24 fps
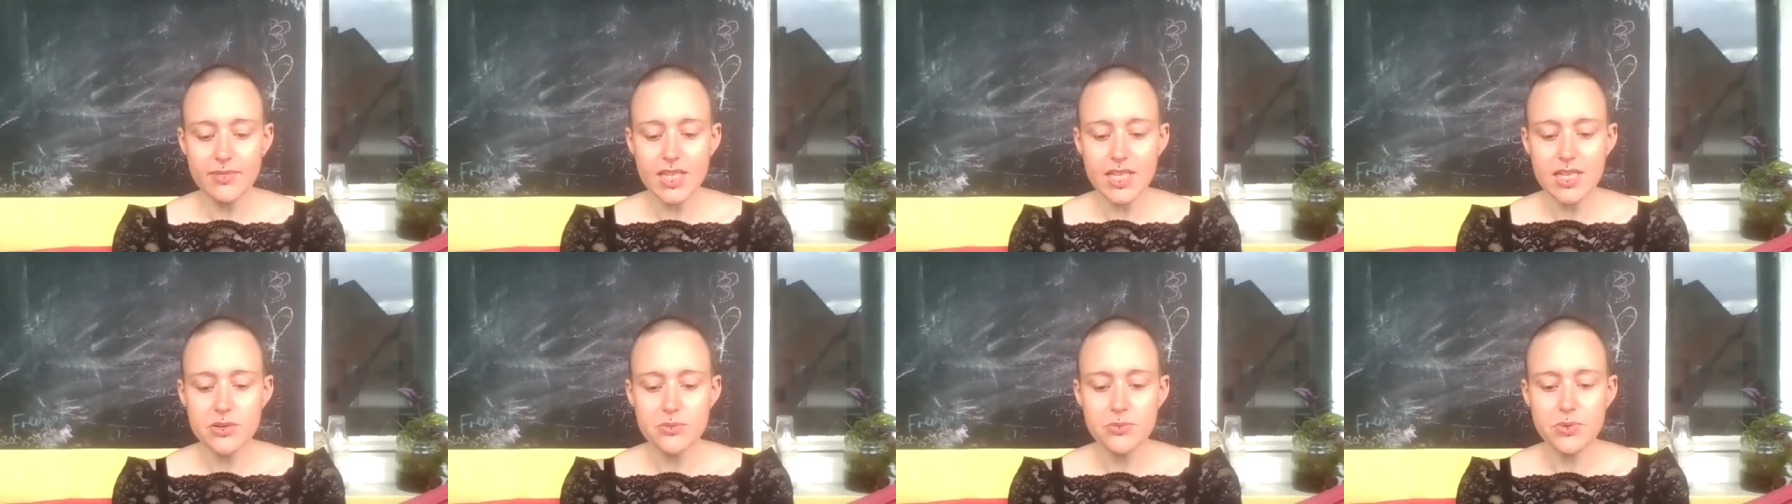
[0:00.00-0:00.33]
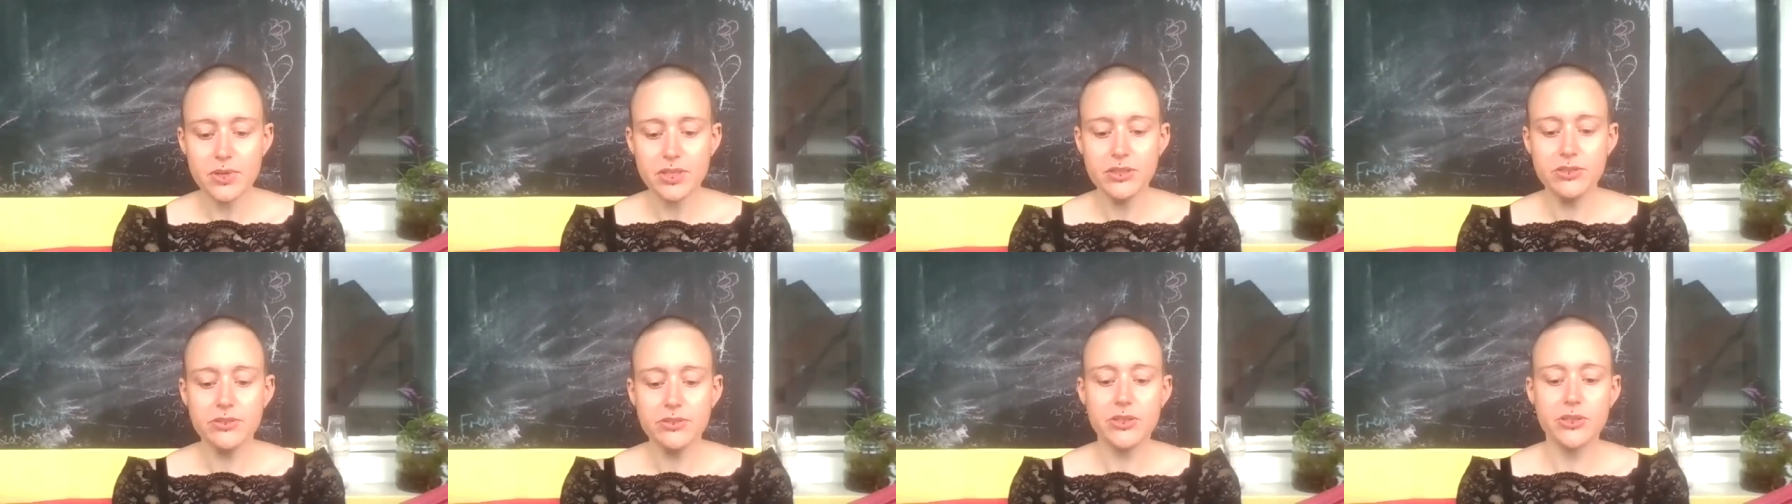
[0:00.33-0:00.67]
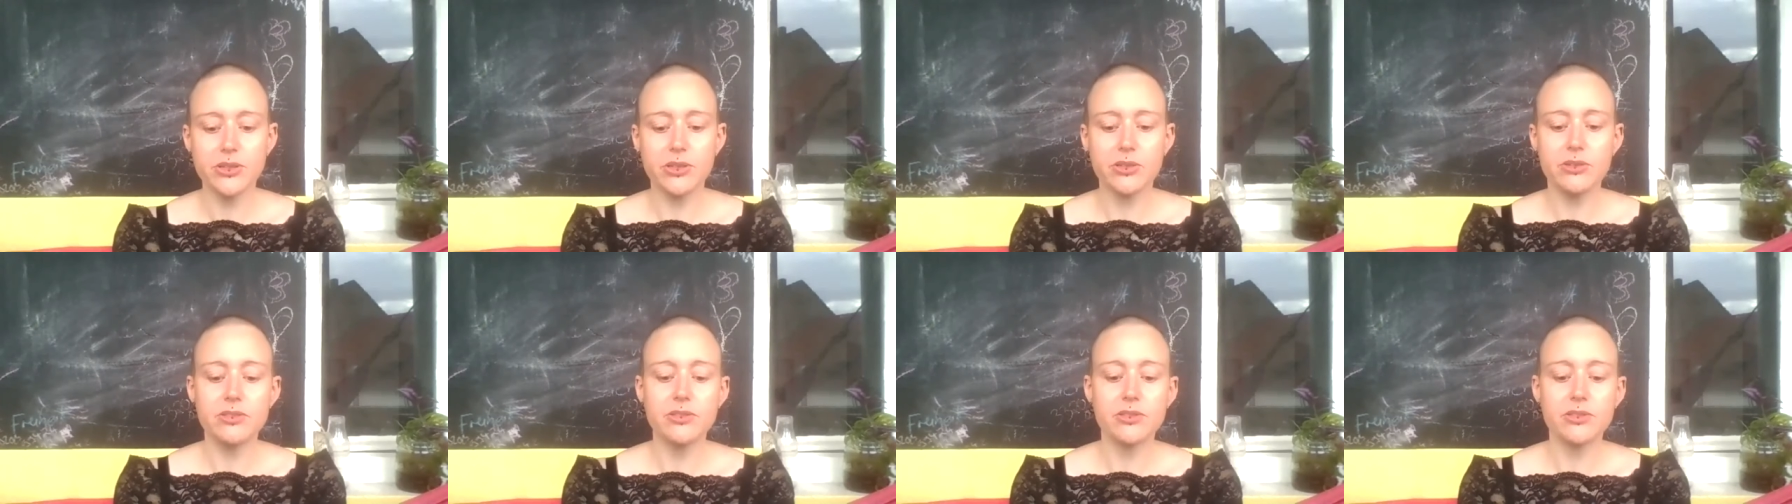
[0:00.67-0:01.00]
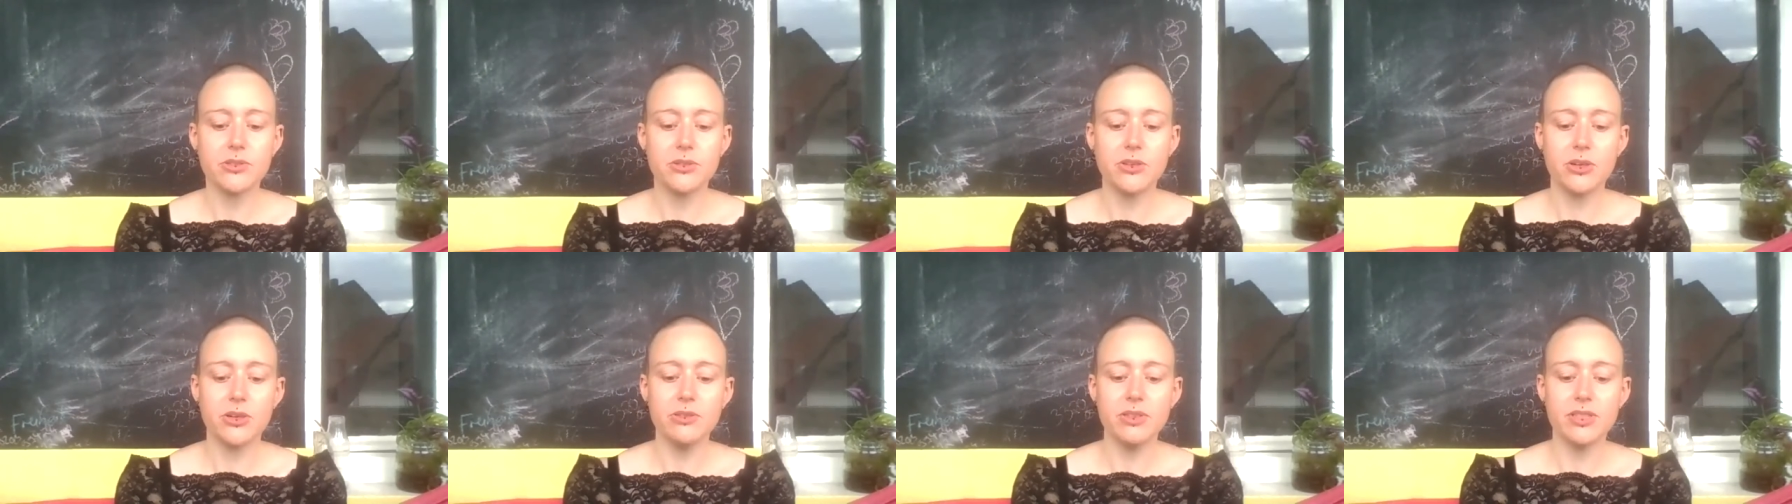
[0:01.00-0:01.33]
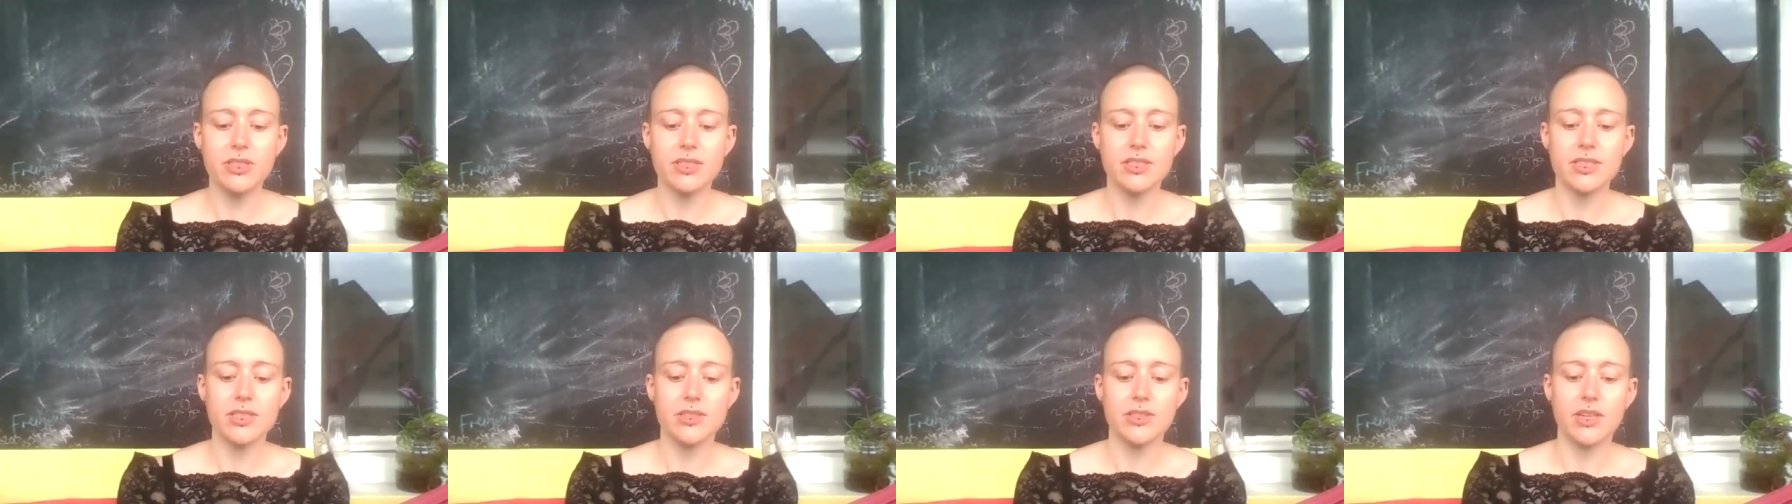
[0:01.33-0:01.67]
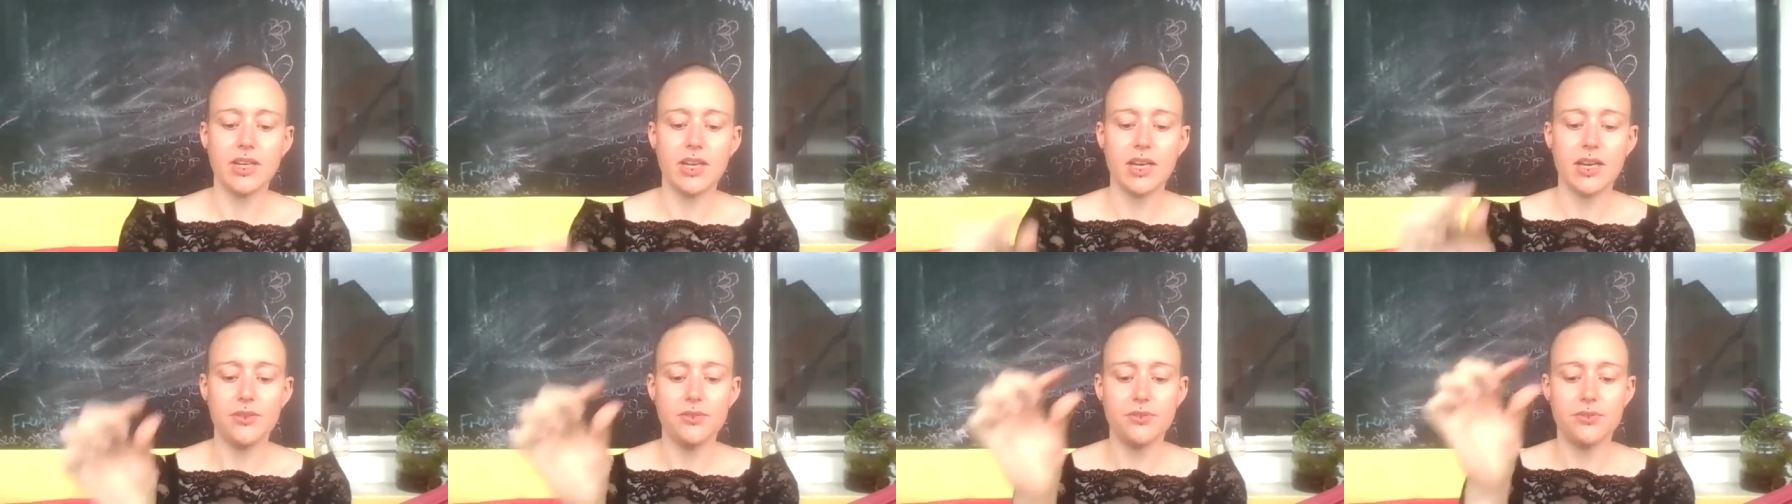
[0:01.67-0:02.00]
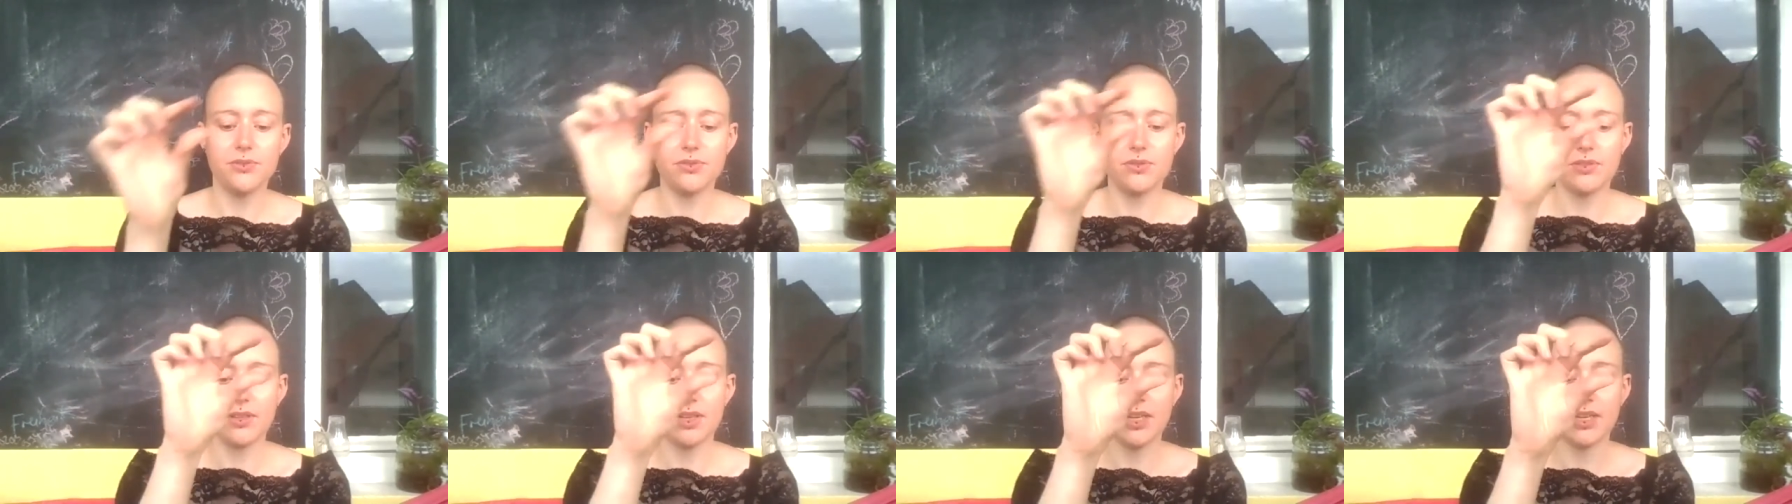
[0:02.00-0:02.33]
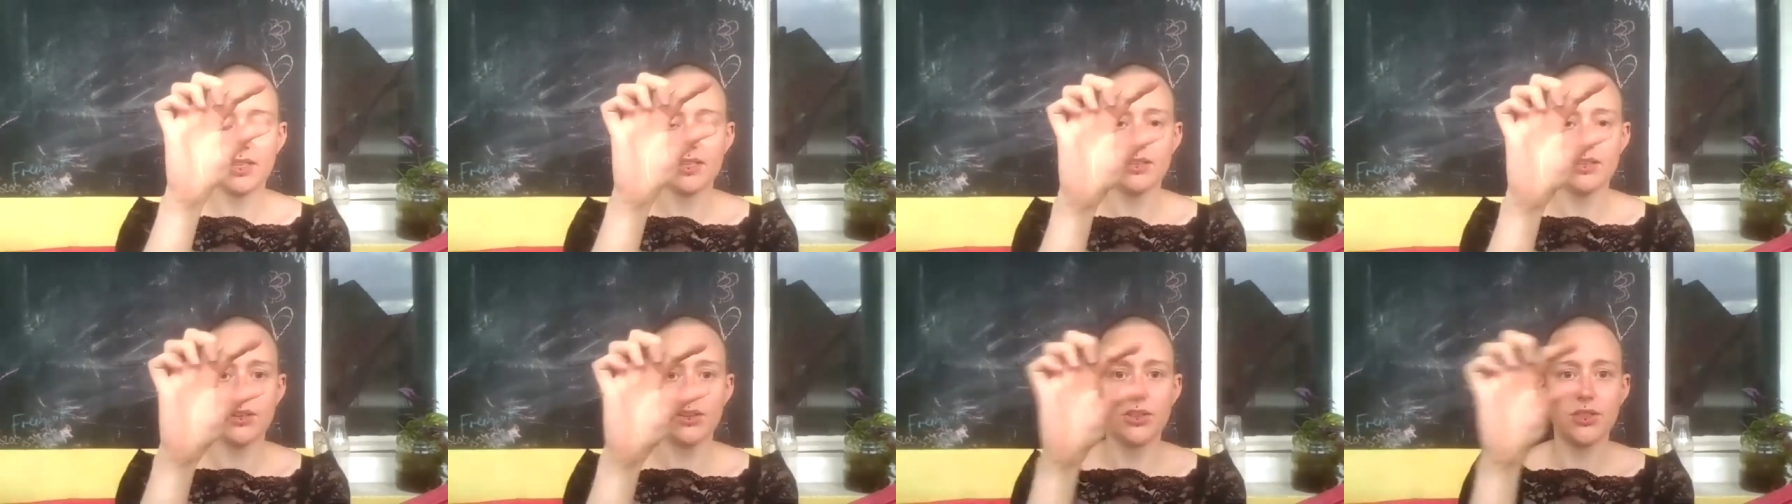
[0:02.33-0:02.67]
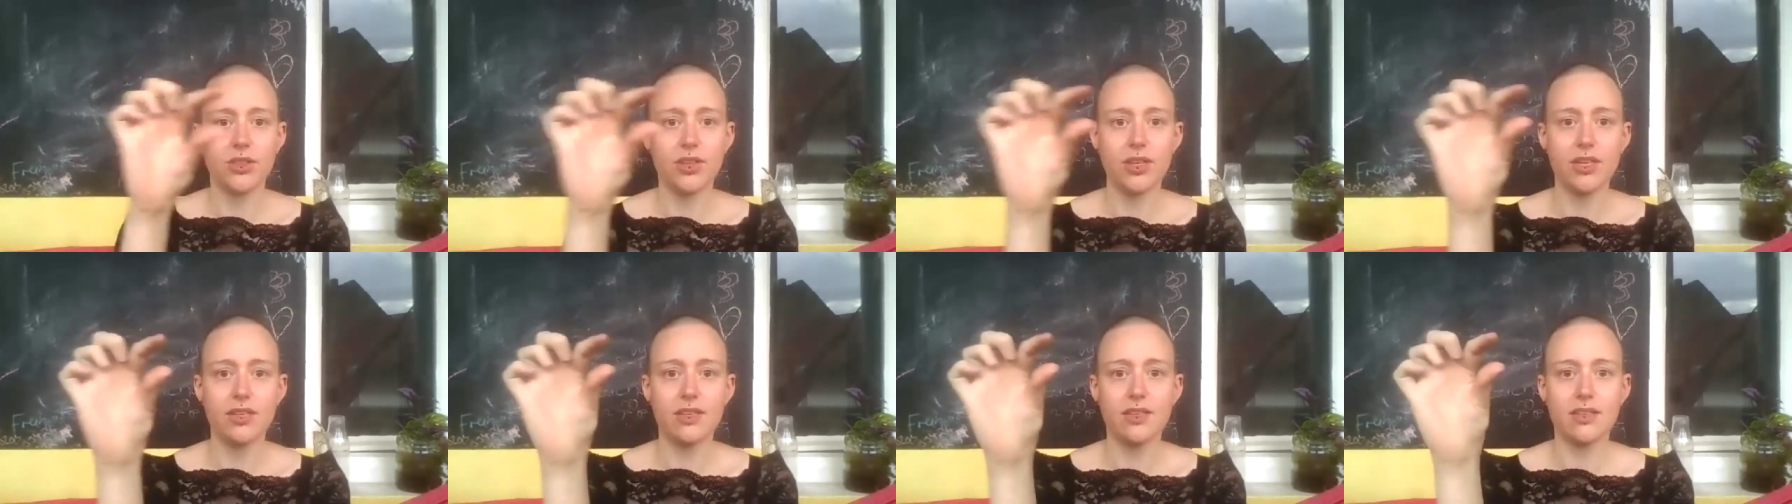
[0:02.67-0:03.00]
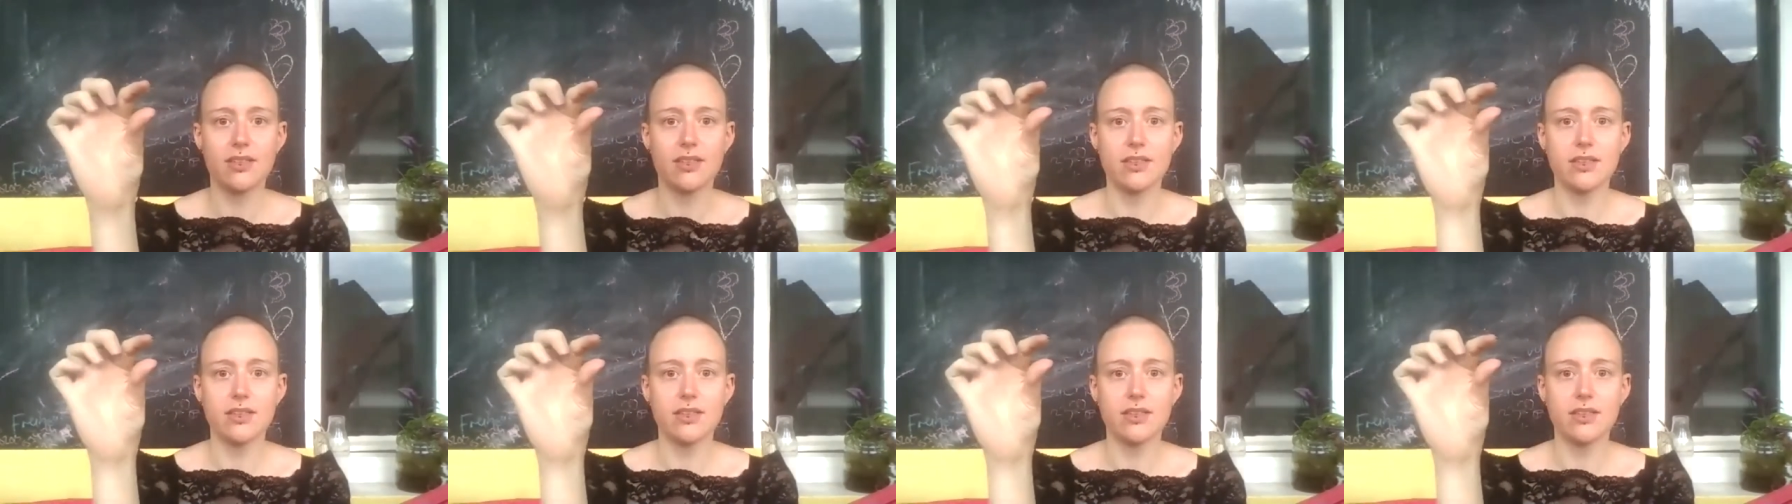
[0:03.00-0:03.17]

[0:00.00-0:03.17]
And when you grow, grow it, you have like a thick